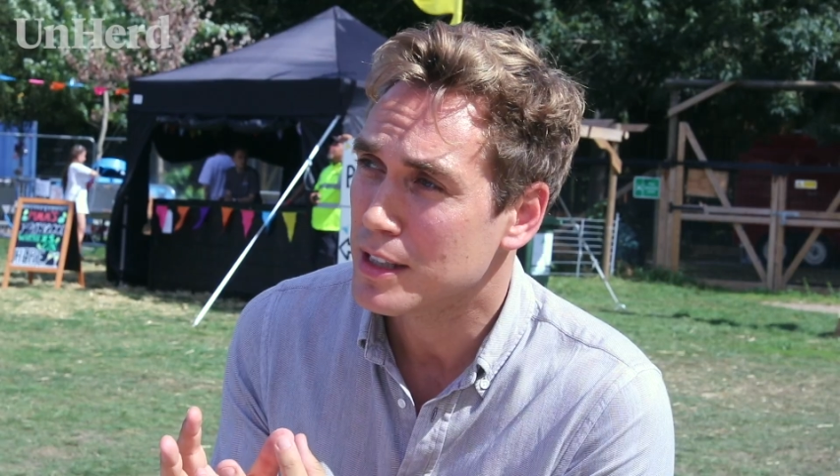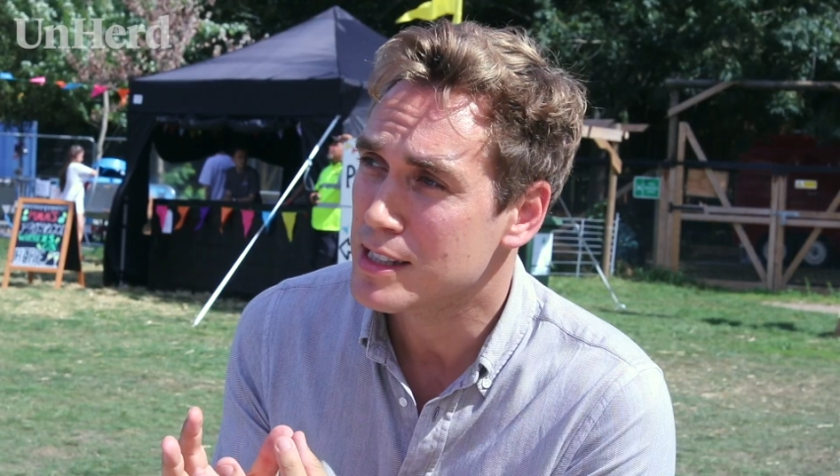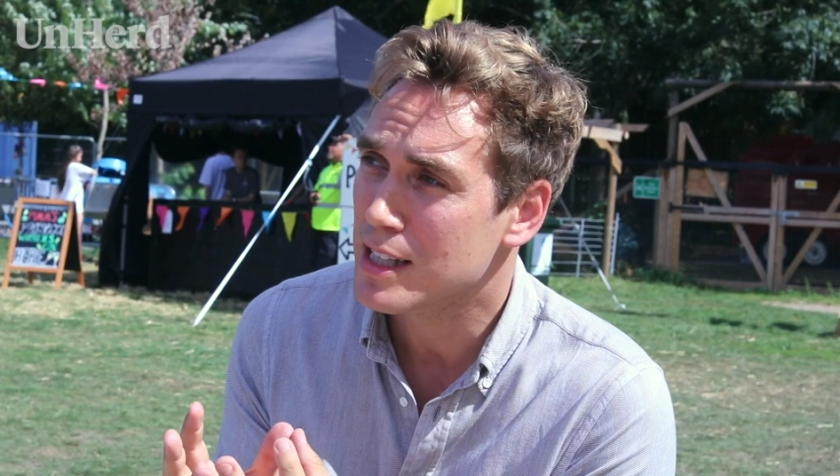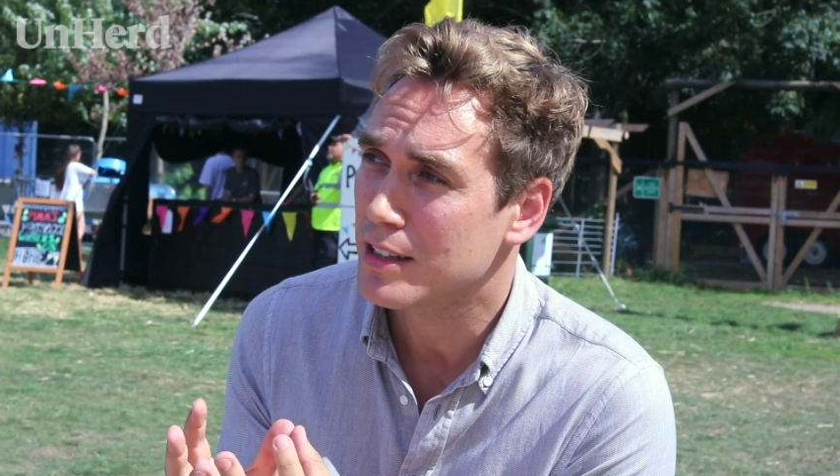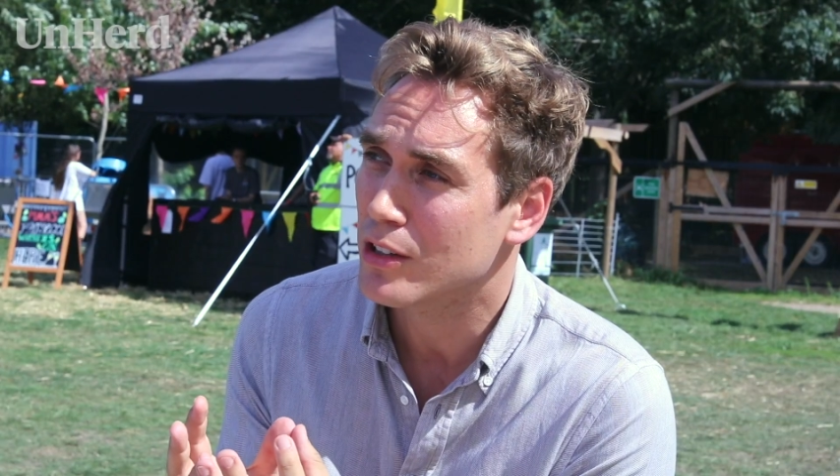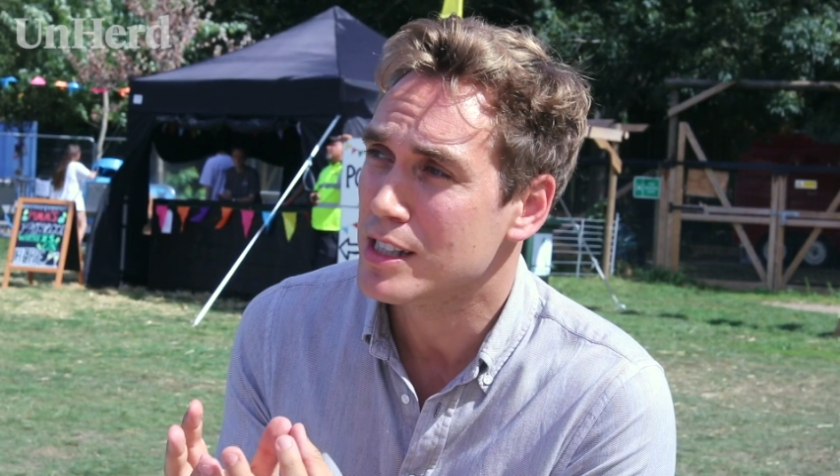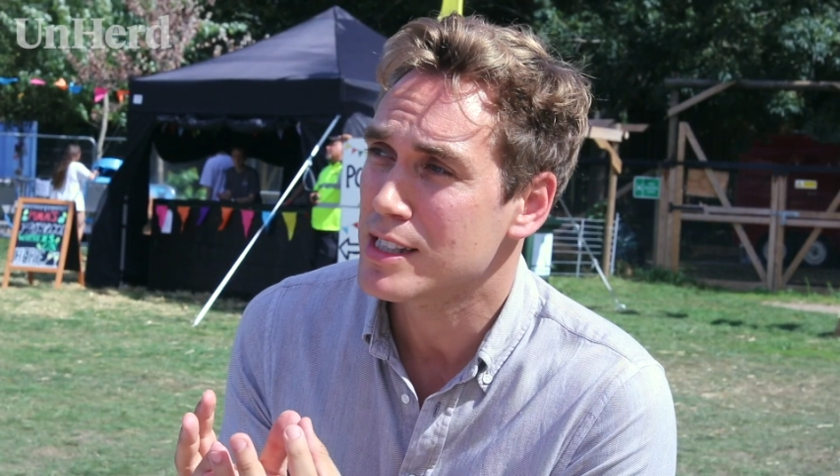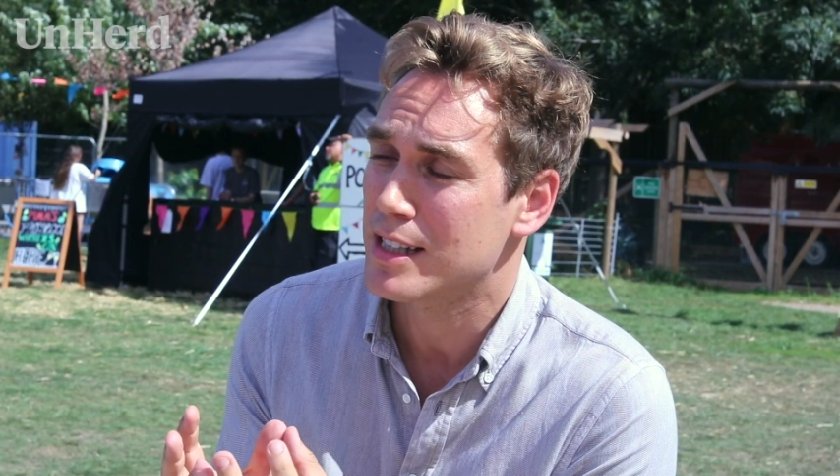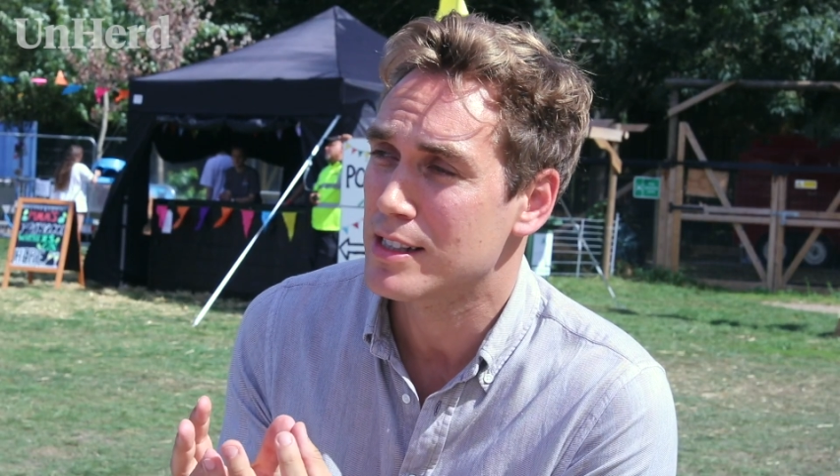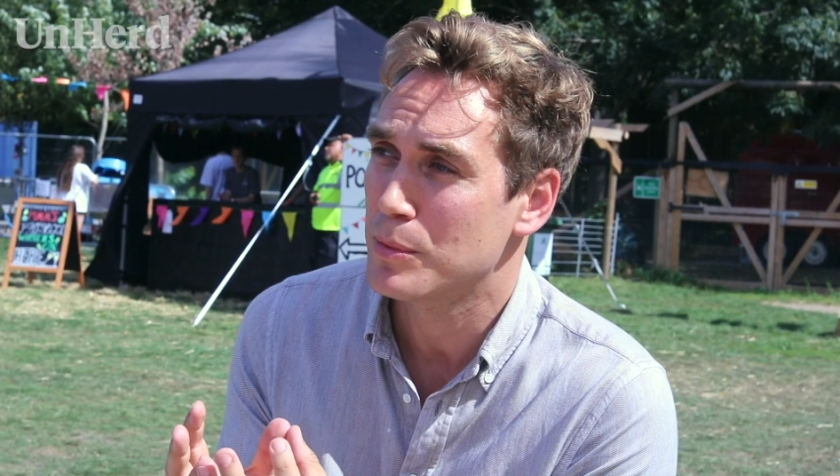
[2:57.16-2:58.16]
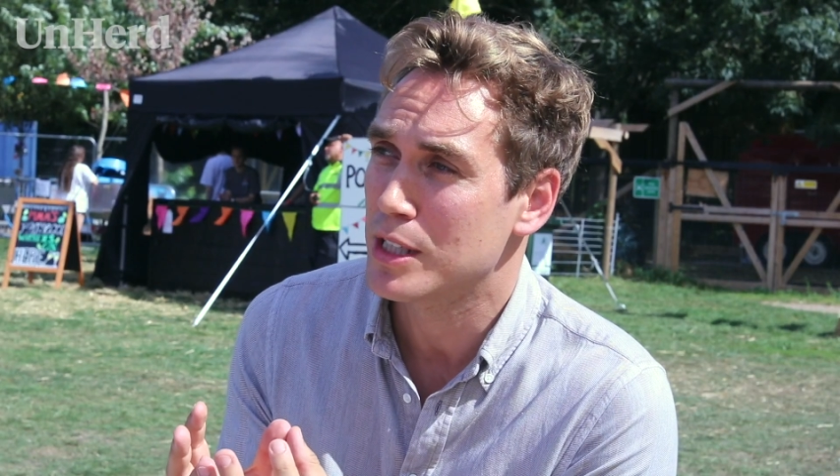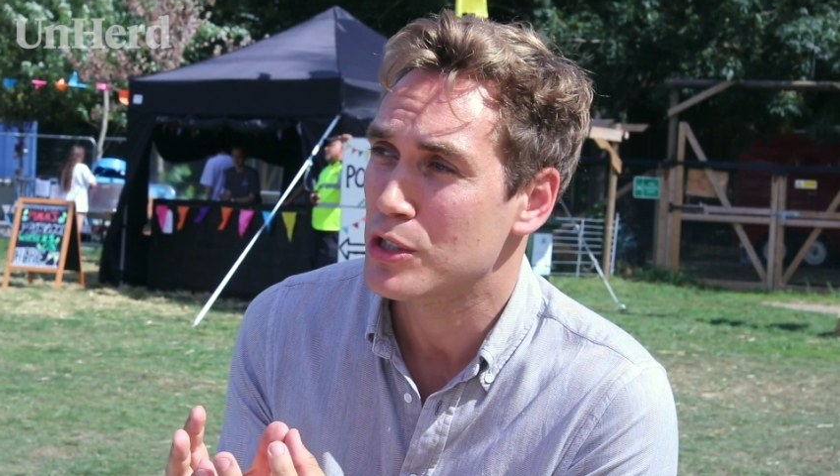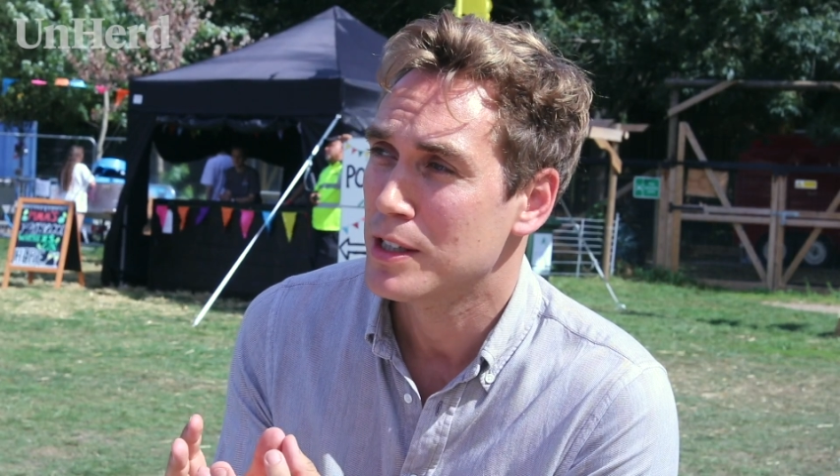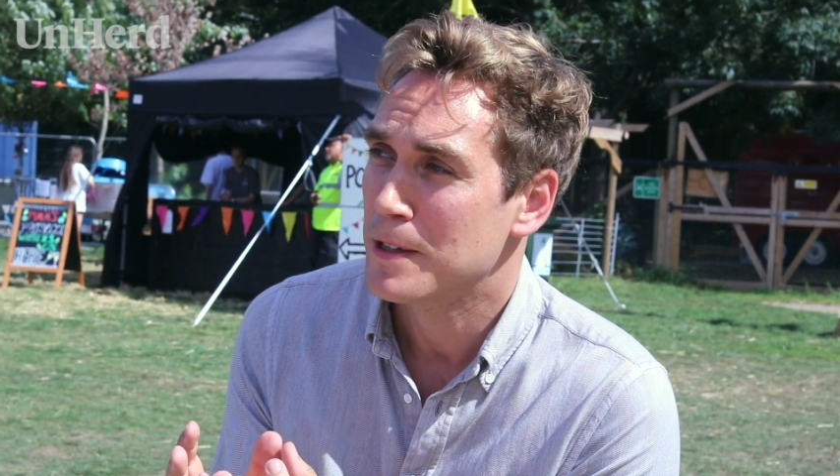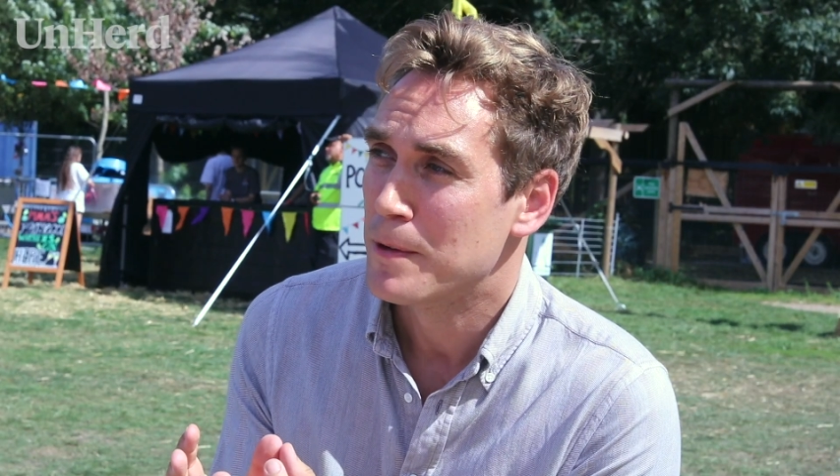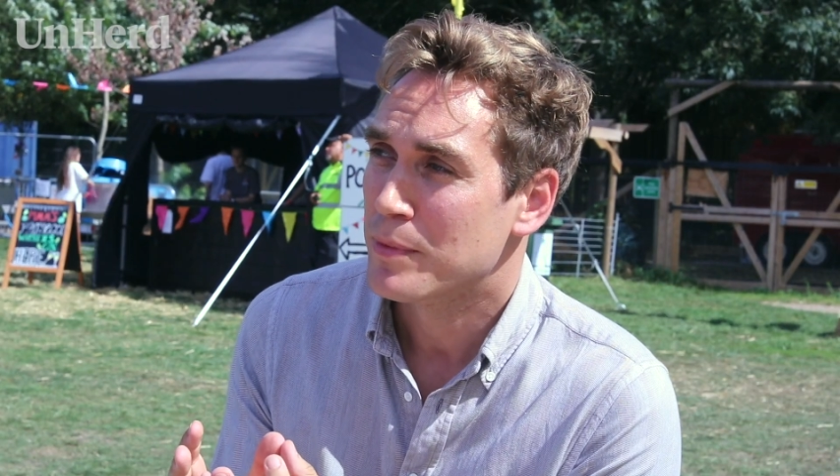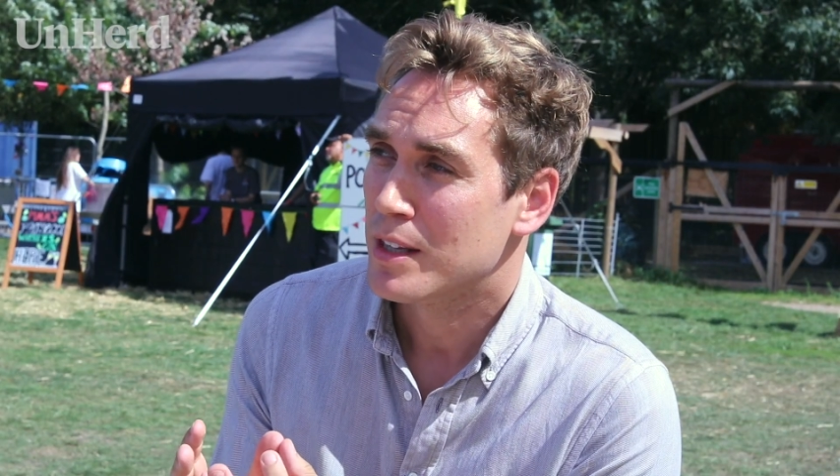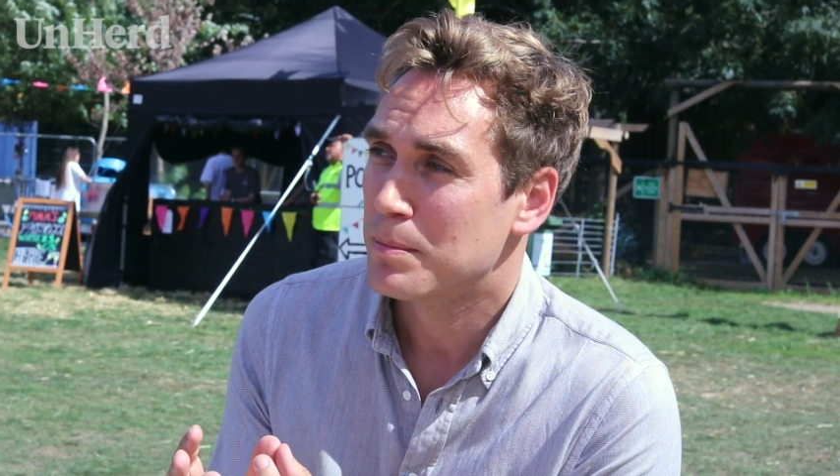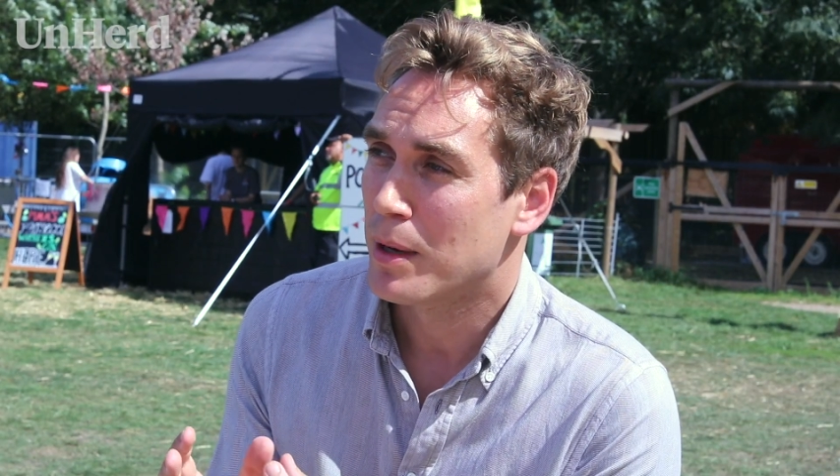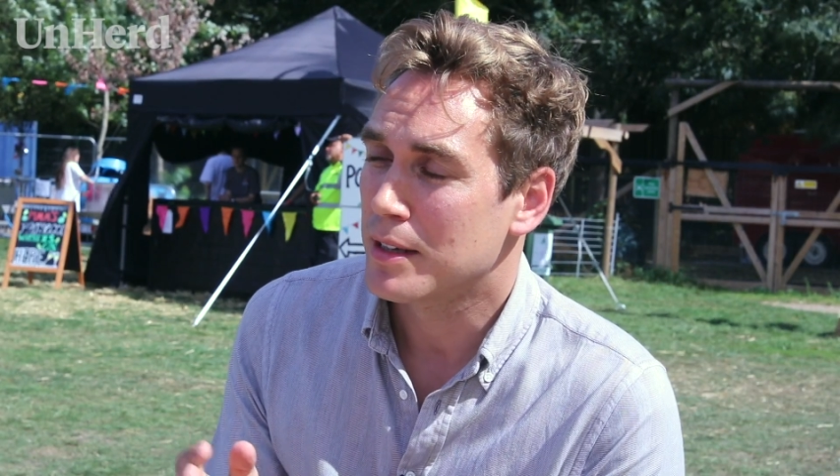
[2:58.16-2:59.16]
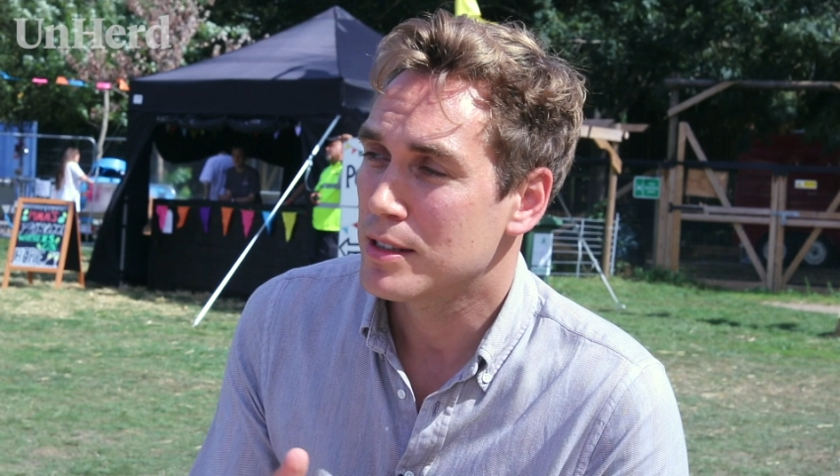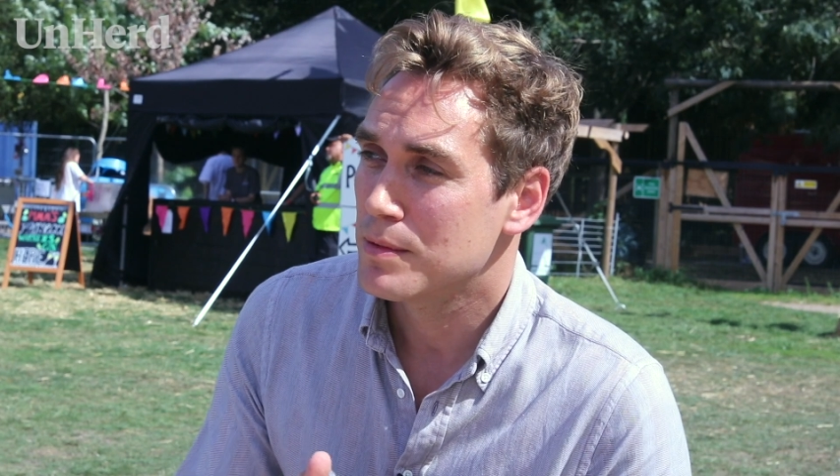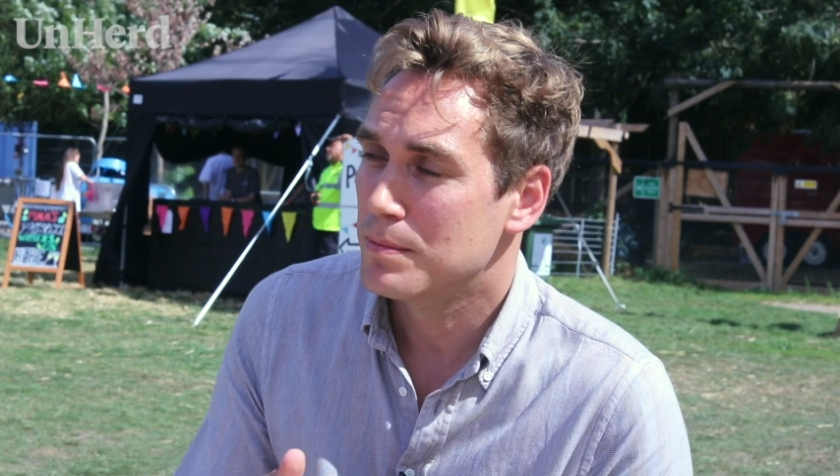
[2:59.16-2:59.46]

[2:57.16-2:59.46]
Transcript: Is there not a sense in which, by